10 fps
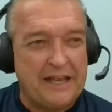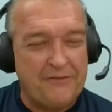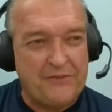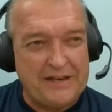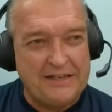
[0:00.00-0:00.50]

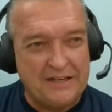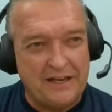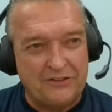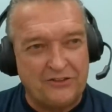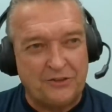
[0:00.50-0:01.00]
If he
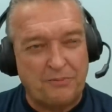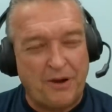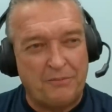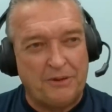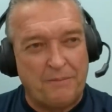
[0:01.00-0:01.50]
does, it's
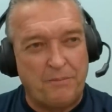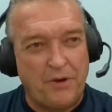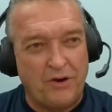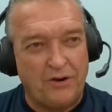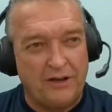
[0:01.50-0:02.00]
probably
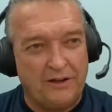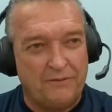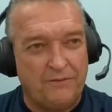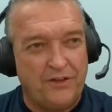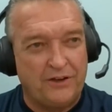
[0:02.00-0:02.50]
part
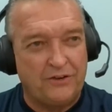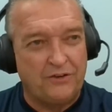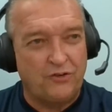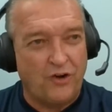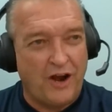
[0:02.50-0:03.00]
of the
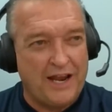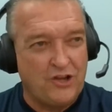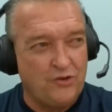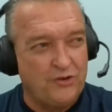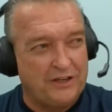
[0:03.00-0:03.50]

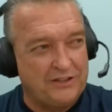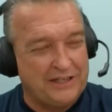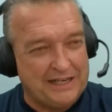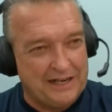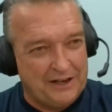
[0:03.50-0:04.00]

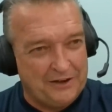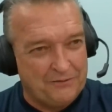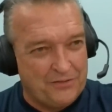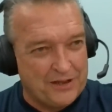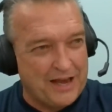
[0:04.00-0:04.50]
triunity
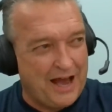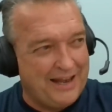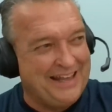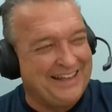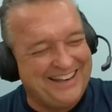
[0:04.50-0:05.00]
of the
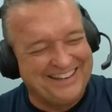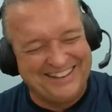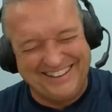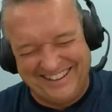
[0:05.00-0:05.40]
Godhead.